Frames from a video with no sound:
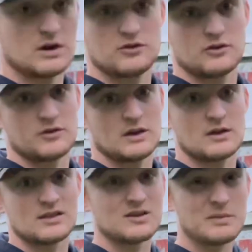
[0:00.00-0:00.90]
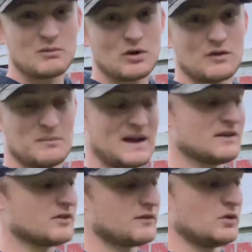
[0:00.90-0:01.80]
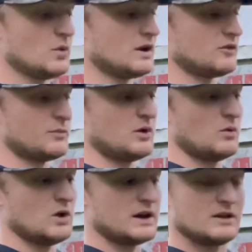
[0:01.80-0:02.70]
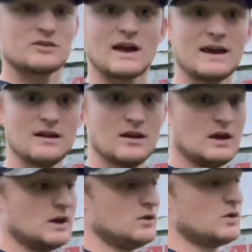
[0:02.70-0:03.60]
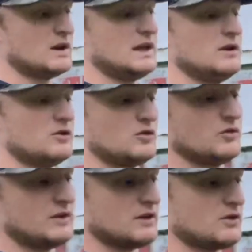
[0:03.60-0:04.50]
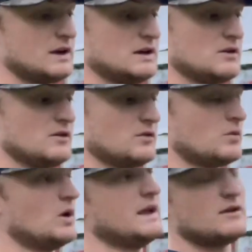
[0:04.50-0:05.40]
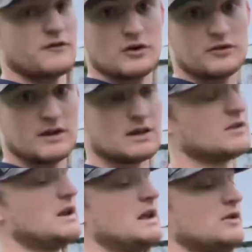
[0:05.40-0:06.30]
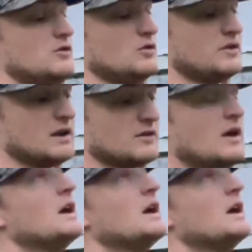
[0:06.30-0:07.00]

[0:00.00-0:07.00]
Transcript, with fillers: It's just a little bit more of a mess. If you want to just put one on each side, you can hang your two sticks right here. We'll hang your first stick, then hang your two sticks.